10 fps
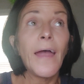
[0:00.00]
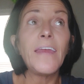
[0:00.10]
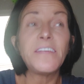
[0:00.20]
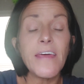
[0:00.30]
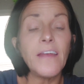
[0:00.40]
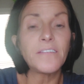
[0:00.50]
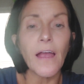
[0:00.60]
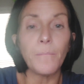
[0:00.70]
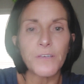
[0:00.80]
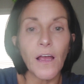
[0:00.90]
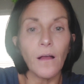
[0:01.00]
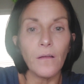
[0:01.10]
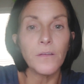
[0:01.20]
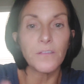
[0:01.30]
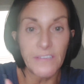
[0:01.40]
And Dentep,
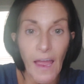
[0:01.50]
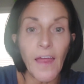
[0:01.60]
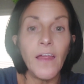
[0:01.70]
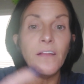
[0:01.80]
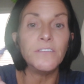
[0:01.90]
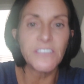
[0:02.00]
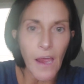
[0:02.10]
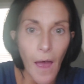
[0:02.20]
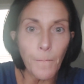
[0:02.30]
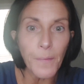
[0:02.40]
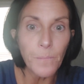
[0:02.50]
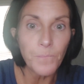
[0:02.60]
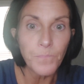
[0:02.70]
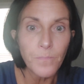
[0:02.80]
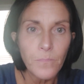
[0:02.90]
sell, Dentep
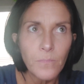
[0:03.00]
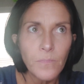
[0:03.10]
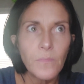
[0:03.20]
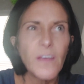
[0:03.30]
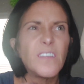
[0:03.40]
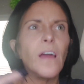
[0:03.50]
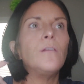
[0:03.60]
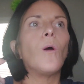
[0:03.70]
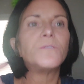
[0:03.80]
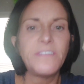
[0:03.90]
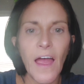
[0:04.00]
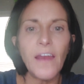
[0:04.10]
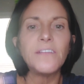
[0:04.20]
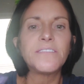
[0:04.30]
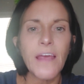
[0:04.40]
is, no,
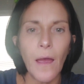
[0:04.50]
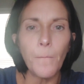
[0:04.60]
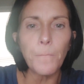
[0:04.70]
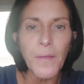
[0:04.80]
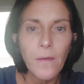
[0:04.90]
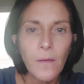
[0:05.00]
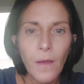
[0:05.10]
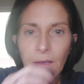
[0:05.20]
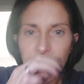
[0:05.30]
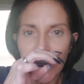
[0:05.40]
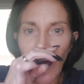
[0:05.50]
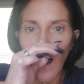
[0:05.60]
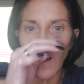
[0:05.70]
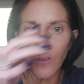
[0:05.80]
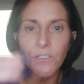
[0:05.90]
Dentemp
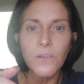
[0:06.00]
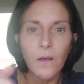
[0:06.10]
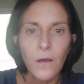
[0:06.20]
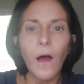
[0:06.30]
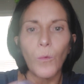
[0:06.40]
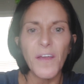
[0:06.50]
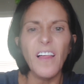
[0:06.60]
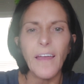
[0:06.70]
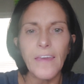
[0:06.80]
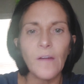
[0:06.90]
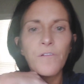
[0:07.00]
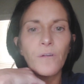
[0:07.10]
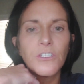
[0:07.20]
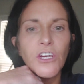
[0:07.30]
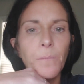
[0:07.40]
sells a reline kit
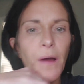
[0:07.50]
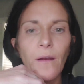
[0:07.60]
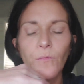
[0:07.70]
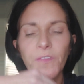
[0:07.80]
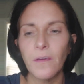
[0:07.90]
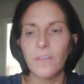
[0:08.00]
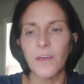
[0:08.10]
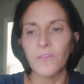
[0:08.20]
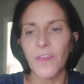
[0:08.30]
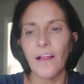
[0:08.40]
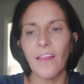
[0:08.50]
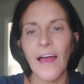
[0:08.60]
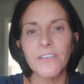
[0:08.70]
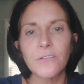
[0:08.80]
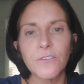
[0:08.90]
for cheap. I don't think that that
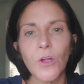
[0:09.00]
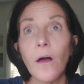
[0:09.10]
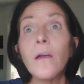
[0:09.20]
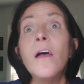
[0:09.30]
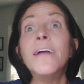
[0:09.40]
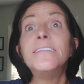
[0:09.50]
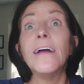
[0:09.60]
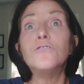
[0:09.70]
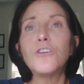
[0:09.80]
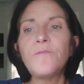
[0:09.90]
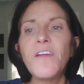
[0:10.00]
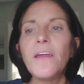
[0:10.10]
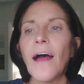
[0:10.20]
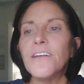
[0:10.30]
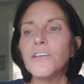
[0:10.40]
lasts as long. Denture
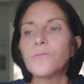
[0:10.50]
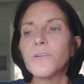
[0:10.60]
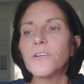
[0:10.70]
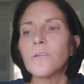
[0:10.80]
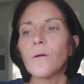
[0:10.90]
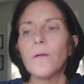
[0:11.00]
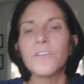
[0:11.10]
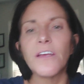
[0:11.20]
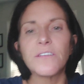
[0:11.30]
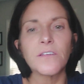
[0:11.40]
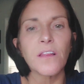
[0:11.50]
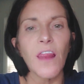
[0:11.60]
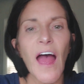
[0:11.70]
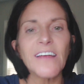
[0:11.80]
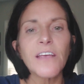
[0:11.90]
Fit, I just went to the website. It says
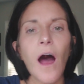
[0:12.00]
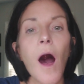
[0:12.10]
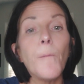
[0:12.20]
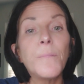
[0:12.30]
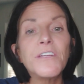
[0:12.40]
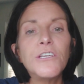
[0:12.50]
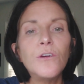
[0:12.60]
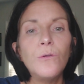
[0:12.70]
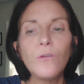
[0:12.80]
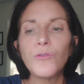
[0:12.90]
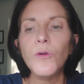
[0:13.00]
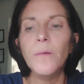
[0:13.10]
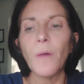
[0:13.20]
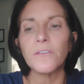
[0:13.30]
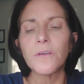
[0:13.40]
lasts up to
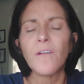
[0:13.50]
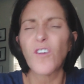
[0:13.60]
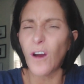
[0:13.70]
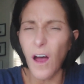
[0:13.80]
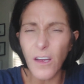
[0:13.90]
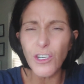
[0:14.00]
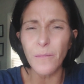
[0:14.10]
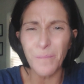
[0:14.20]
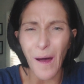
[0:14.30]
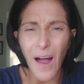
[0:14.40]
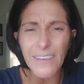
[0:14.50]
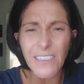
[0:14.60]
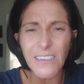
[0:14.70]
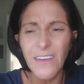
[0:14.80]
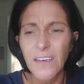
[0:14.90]
three months. For a hundred bucks?